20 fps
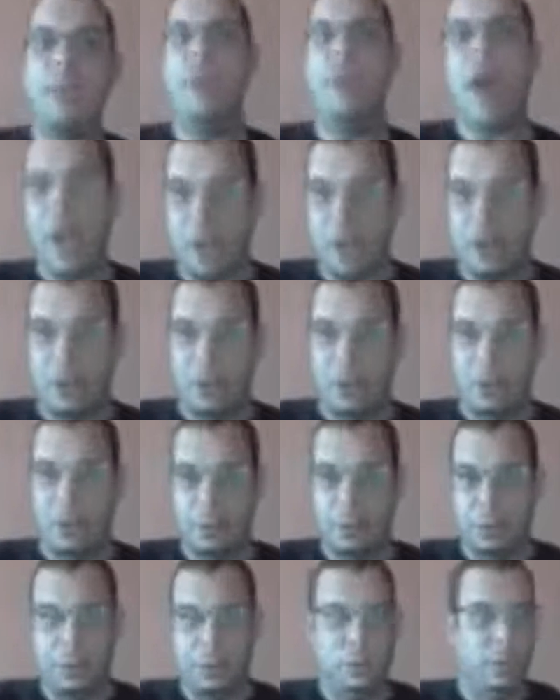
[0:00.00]
way
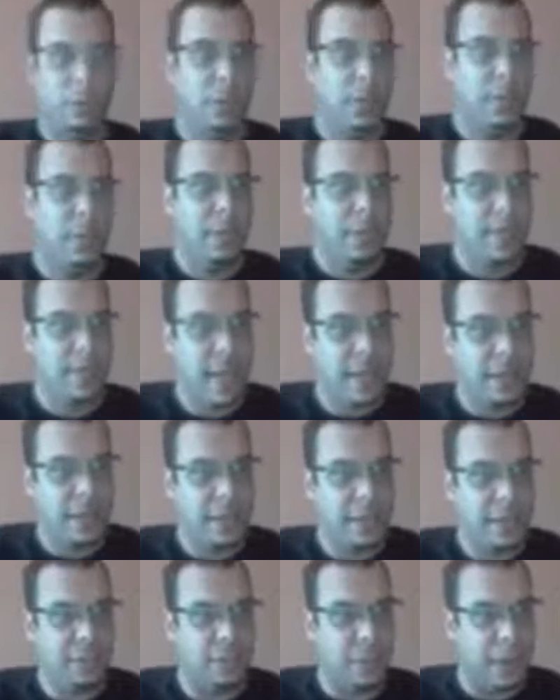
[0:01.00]
better
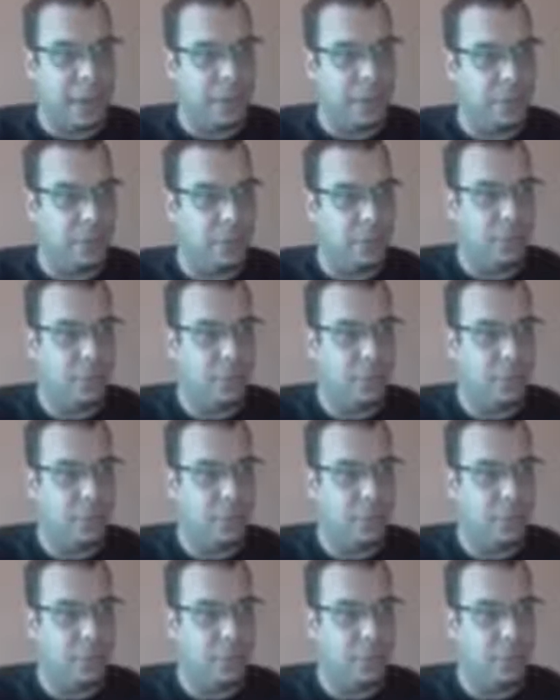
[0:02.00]
than this